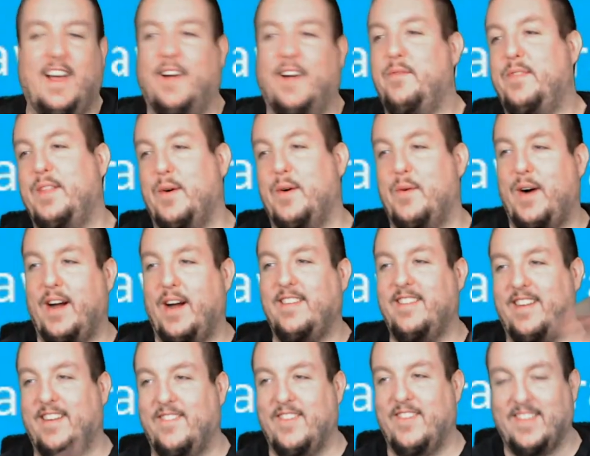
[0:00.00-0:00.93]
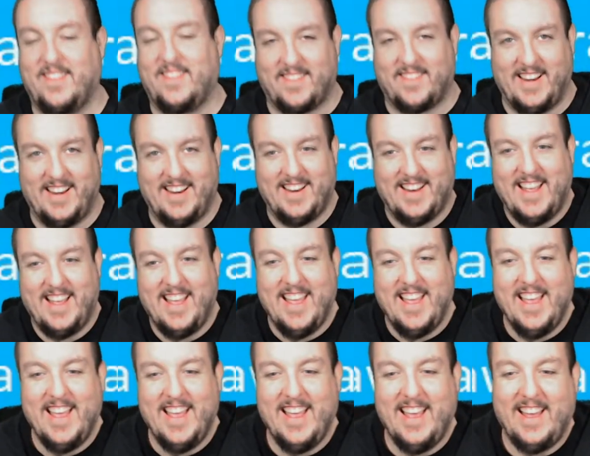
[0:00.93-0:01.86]
I'm still watching on my screen.
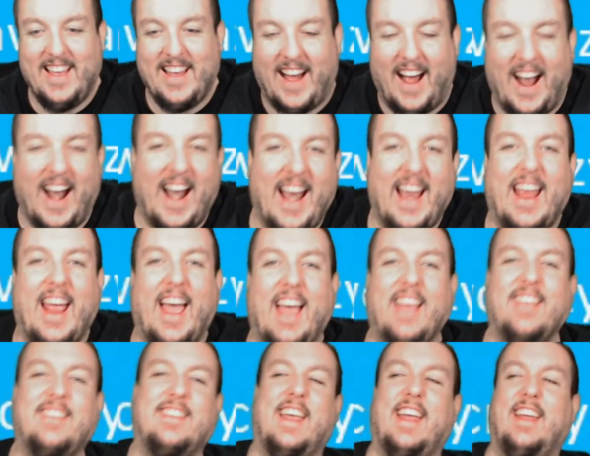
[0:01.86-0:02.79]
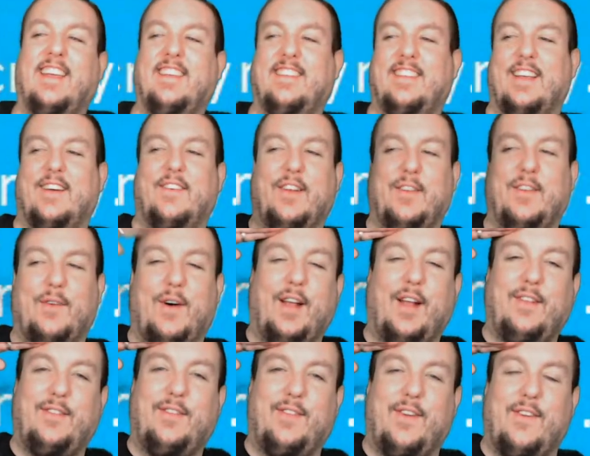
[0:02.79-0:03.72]
All right, guys, thank you so much for
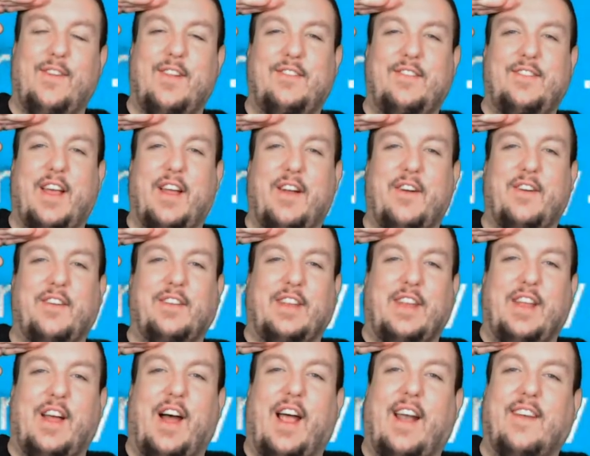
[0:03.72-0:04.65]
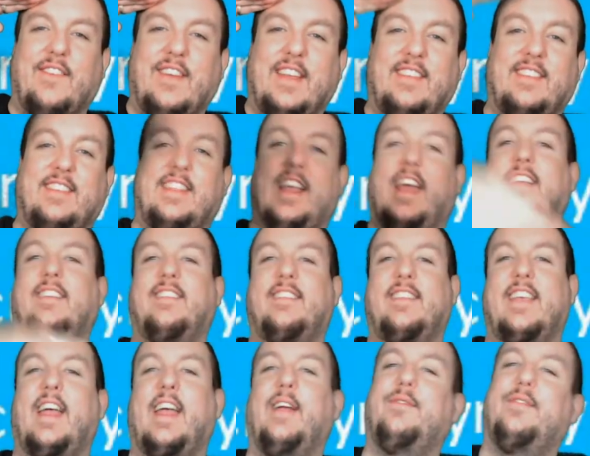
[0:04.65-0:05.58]
watching. From the general to the army, stay
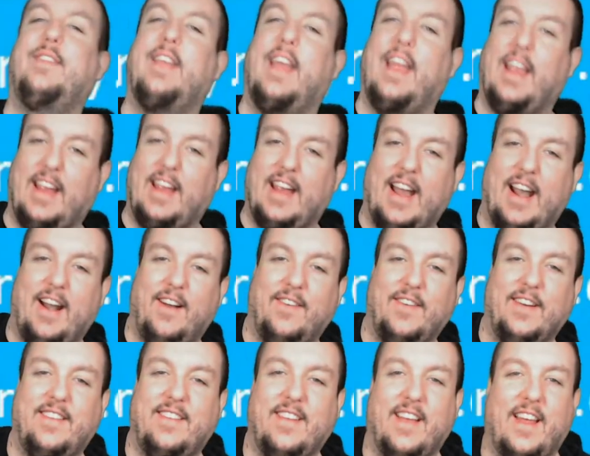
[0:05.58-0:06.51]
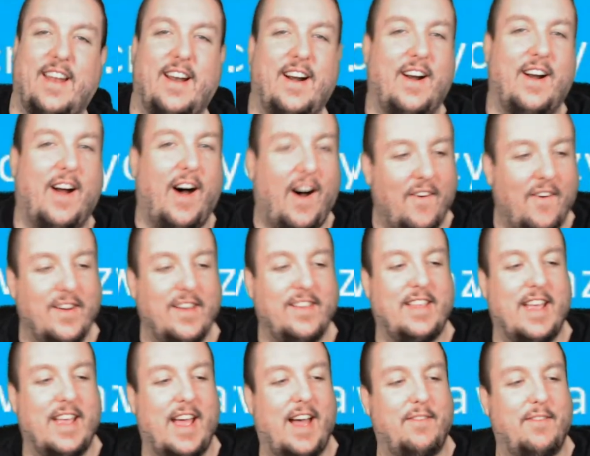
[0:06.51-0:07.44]
safe, take care of each other, always
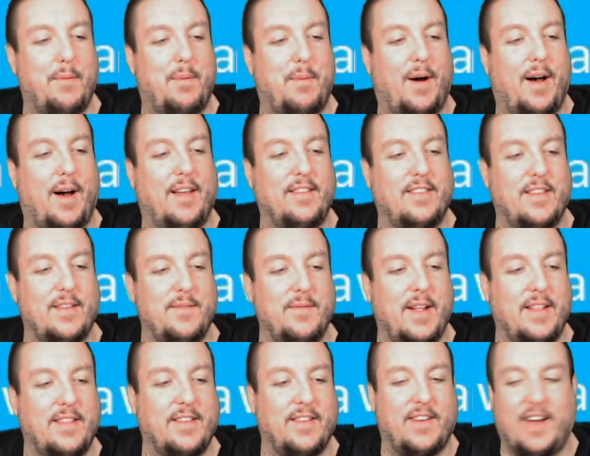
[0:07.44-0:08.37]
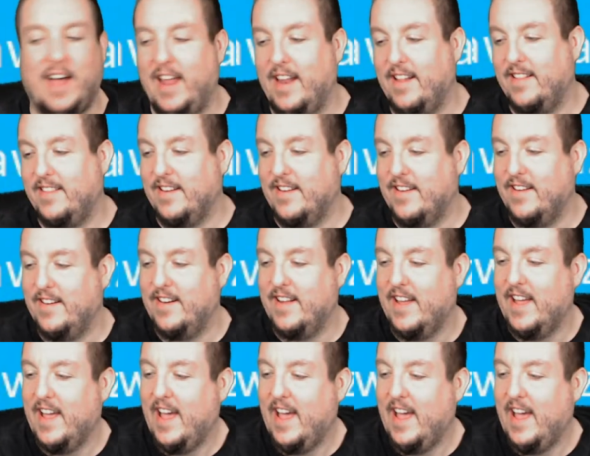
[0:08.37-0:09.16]
have a positive mental attitude.